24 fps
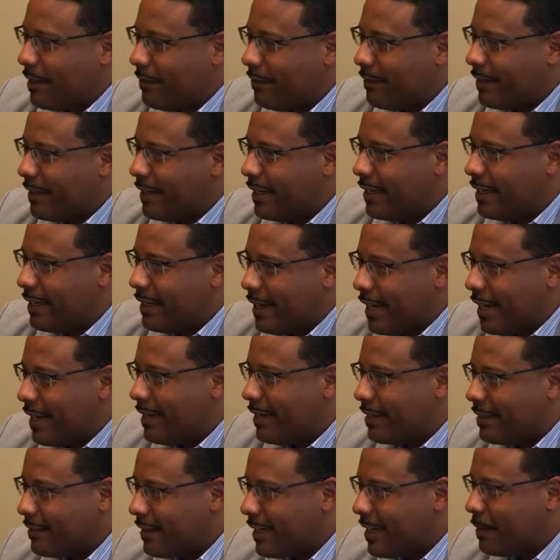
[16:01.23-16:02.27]
every day and had
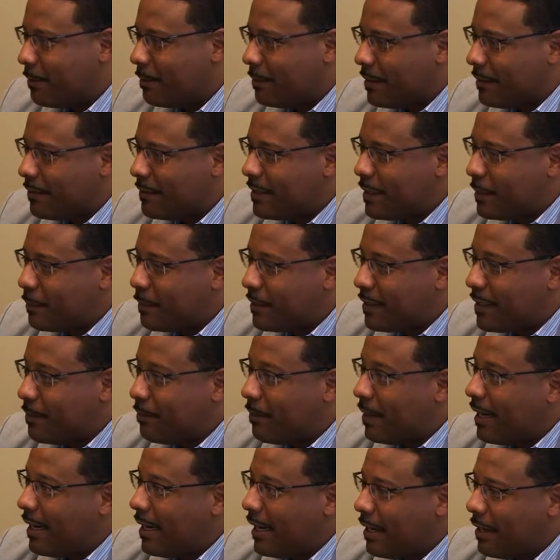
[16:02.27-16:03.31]
an example of someone in
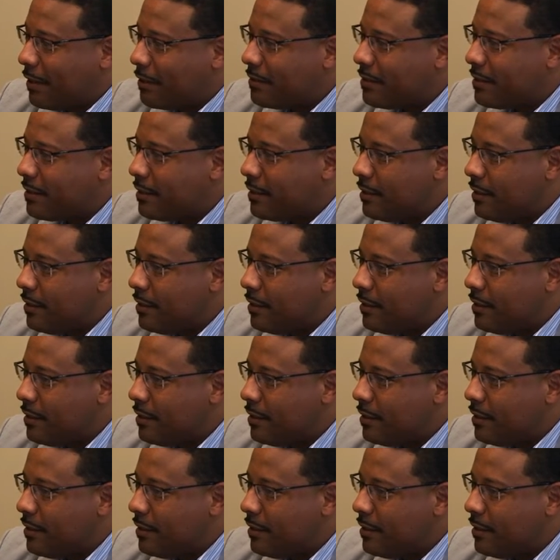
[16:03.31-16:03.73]
my house